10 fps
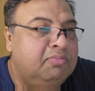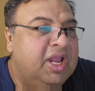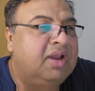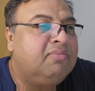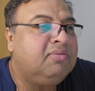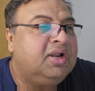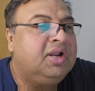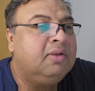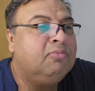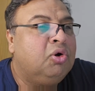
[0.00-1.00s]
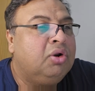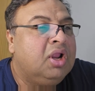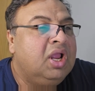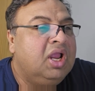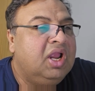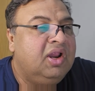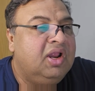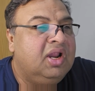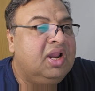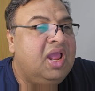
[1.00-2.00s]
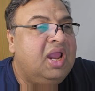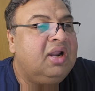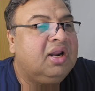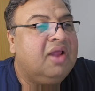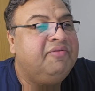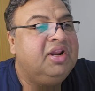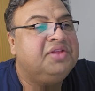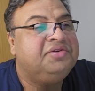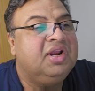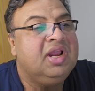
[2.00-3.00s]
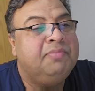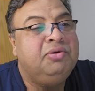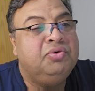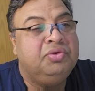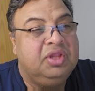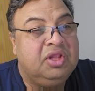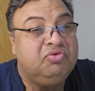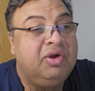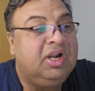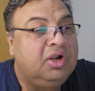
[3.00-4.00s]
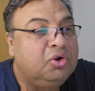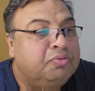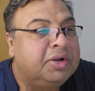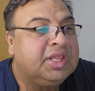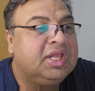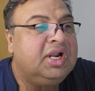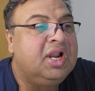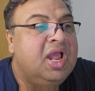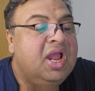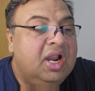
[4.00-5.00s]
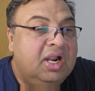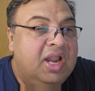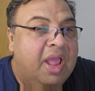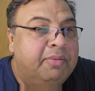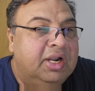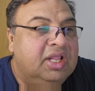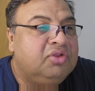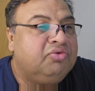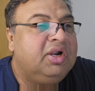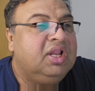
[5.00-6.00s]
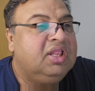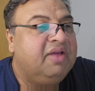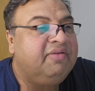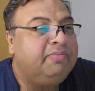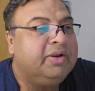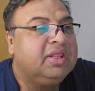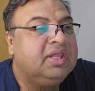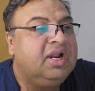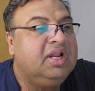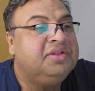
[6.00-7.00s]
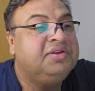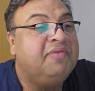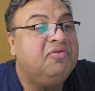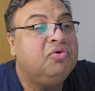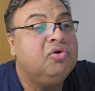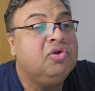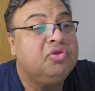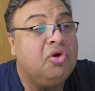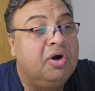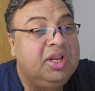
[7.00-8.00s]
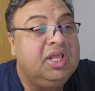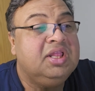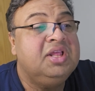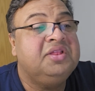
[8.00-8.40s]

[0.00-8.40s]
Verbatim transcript: male little more and intravenous drug abuse is 22%, diabetes 27%, Staphylococcus aureus